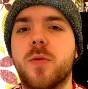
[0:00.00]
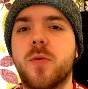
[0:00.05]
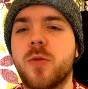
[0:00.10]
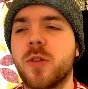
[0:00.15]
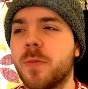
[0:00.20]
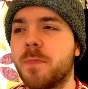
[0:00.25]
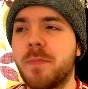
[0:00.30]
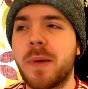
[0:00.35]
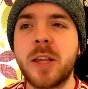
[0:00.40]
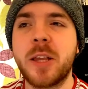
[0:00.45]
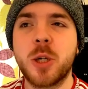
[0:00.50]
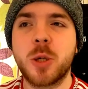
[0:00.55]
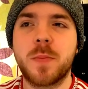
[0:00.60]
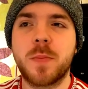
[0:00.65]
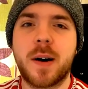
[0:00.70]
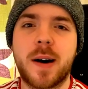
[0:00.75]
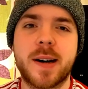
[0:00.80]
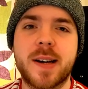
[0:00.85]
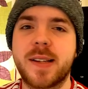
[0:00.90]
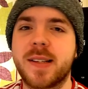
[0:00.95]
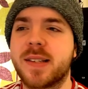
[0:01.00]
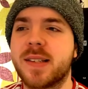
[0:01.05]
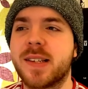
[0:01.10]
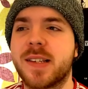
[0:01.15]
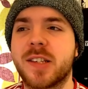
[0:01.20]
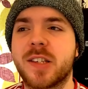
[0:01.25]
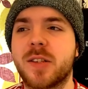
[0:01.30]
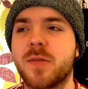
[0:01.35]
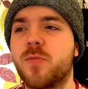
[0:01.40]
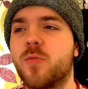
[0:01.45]
the benchmarking
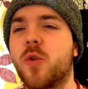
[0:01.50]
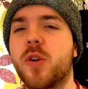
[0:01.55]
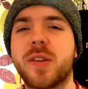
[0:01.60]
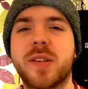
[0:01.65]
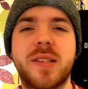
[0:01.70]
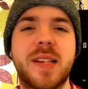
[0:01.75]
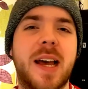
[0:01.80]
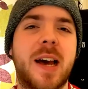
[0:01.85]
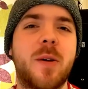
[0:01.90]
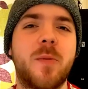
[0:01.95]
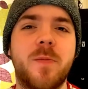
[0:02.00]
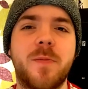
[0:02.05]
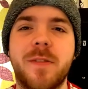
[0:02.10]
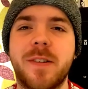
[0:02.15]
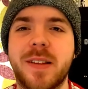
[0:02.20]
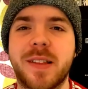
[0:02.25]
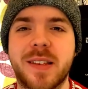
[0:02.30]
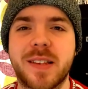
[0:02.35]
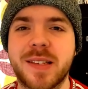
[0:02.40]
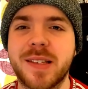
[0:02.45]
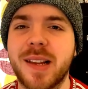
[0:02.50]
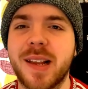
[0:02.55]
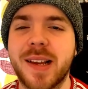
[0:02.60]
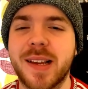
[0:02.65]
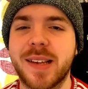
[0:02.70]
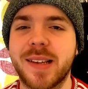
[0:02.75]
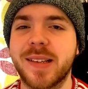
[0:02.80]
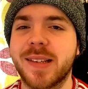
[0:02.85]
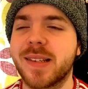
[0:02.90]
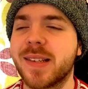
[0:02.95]
system wasn't helpful in the
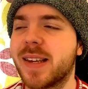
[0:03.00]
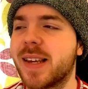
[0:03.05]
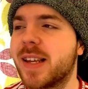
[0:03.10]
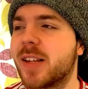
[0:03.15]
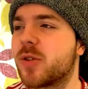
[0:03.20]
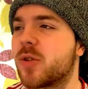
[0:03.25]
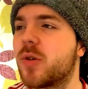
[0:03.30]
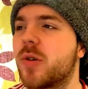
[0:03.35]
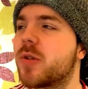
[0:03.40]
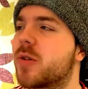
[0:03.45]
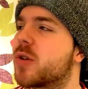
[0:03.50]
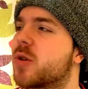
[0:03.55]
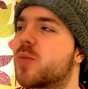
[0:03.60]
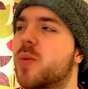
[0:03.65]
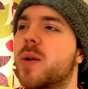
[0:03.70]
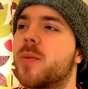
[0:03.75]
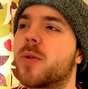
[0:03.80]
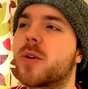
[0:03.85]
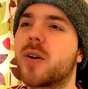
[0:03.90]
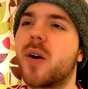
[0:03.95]
slightest. It told us we were